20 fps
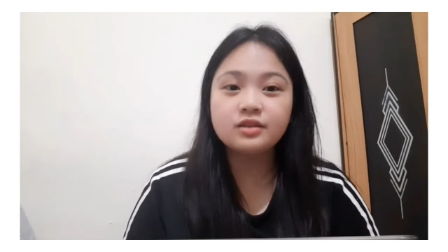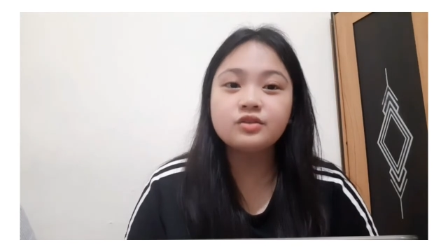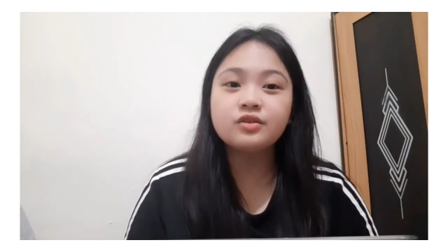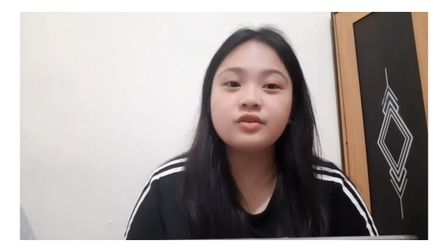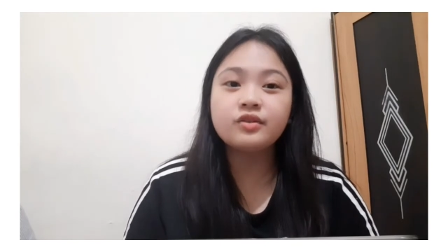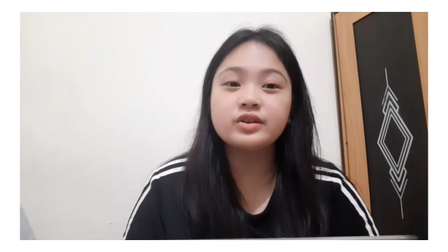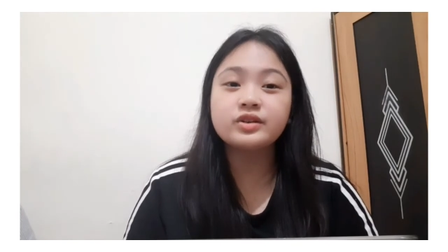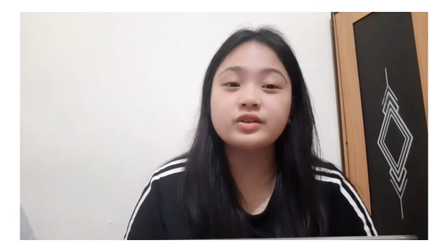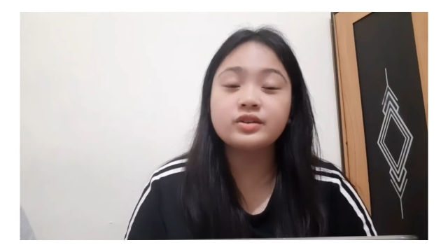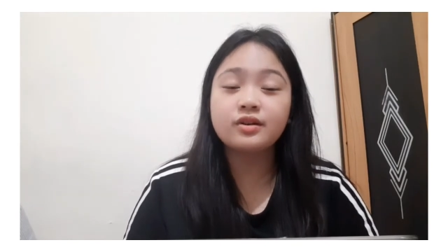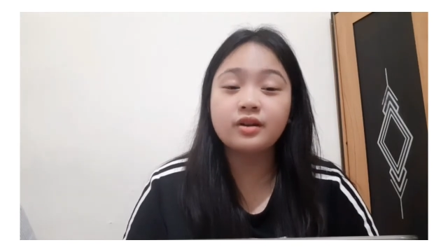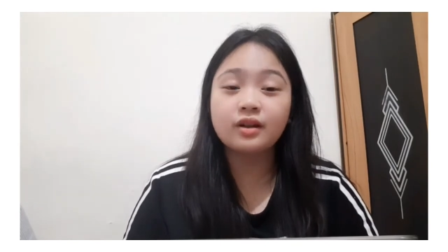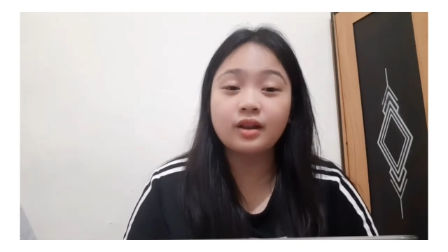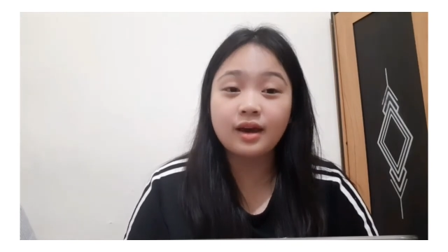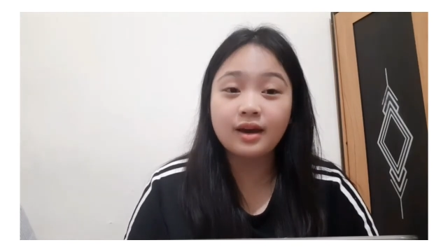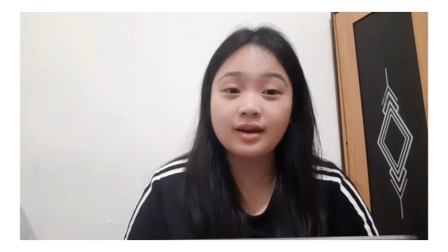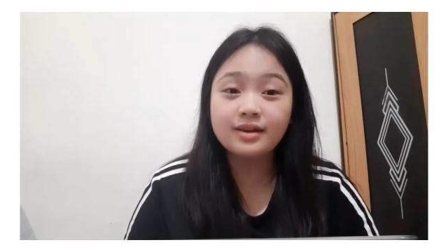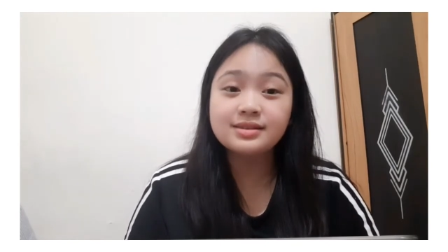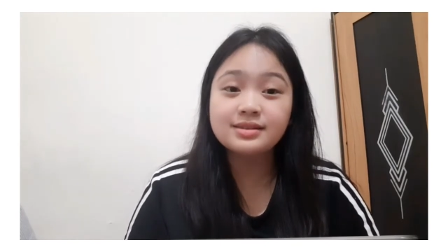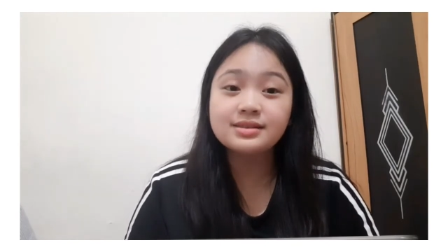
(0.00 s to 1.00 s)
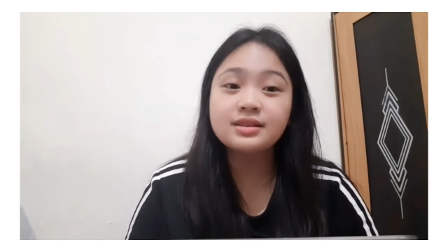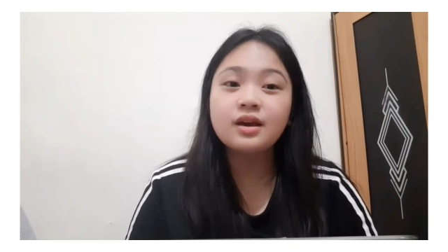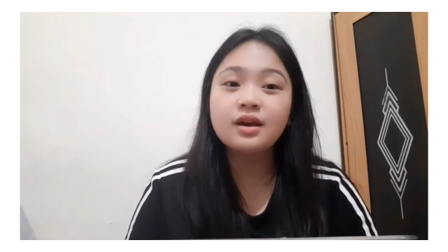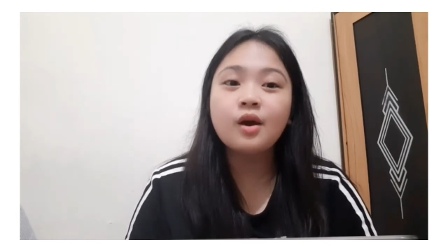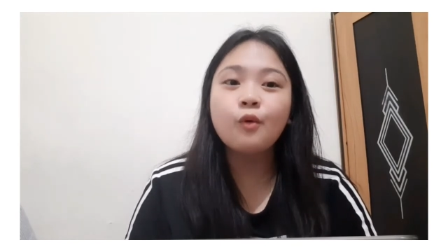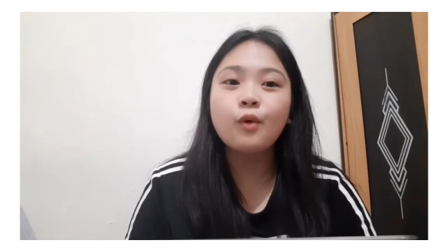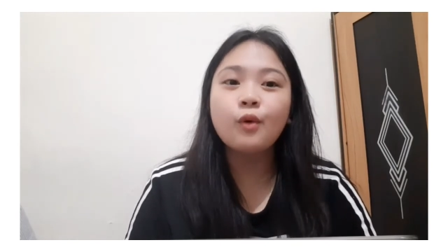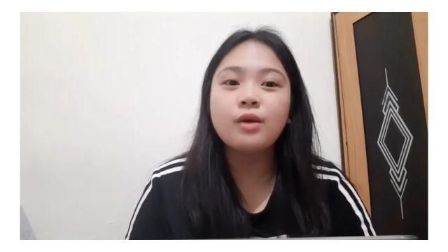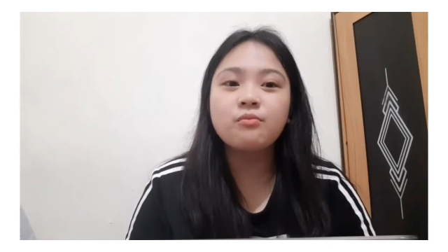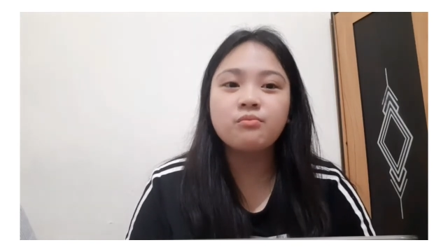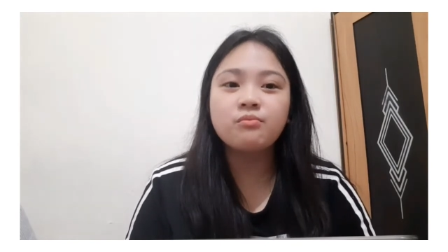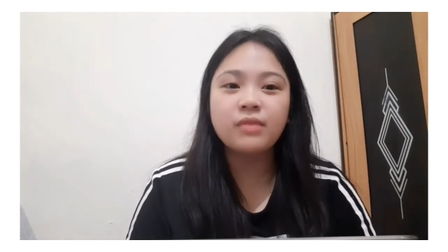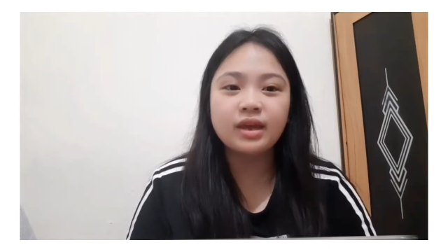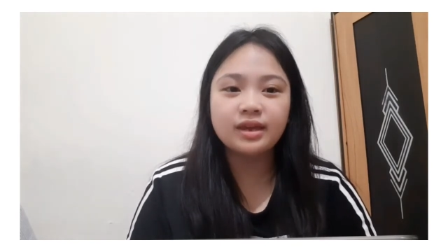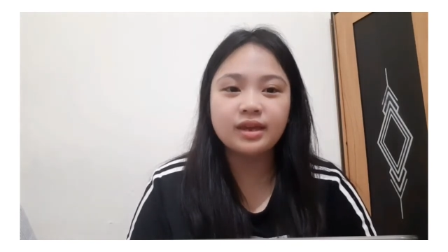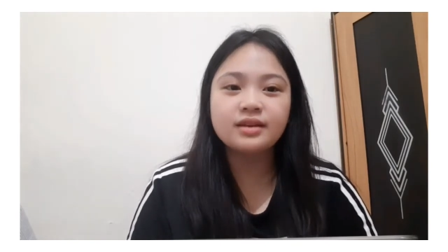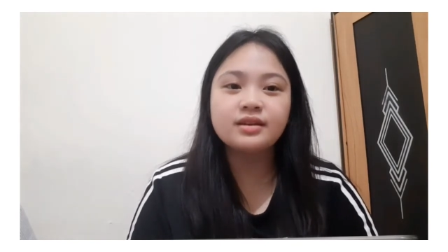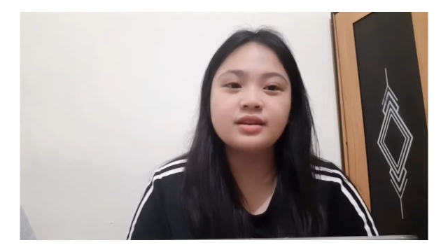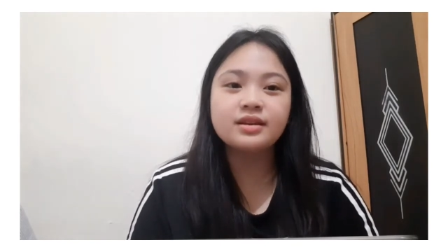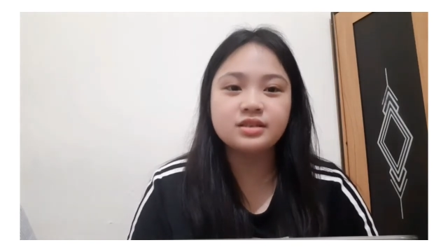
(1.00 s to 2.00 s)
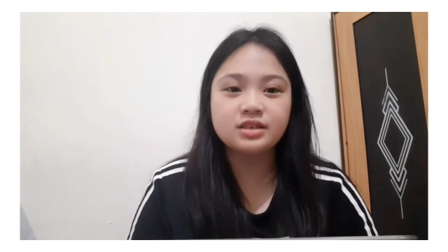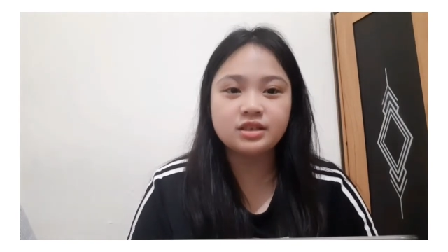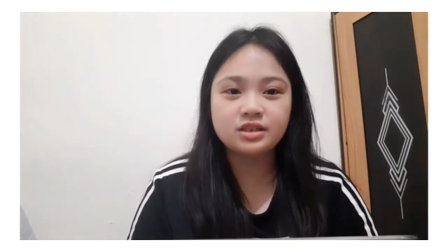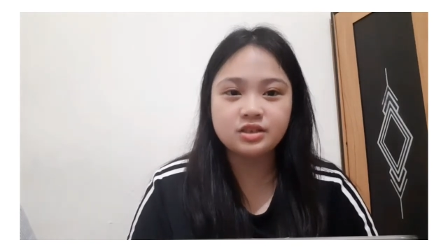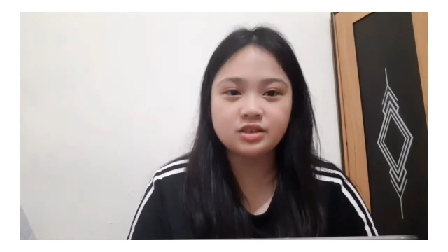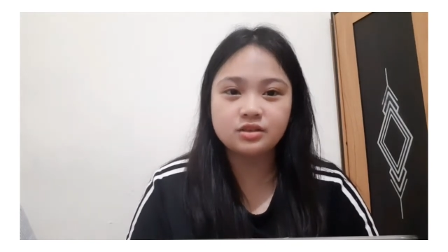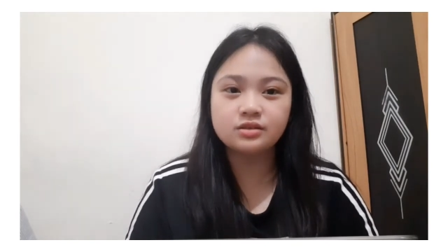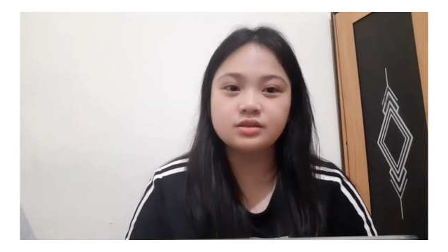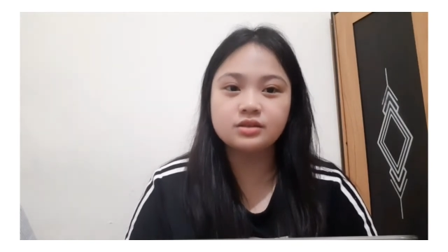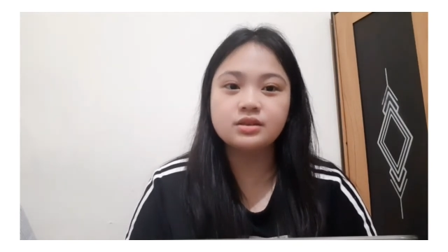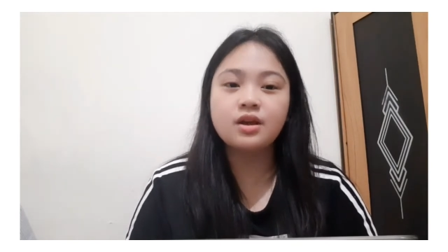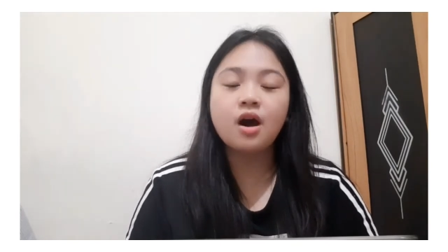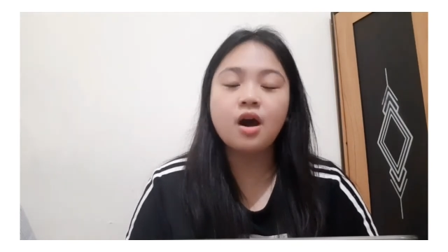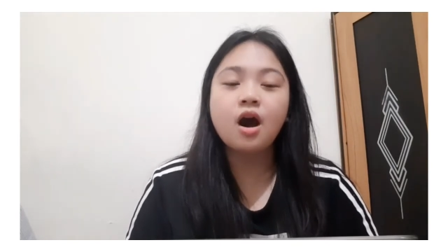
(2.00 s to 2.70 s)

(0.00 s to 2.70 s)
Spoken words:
to rationalize when making decisions.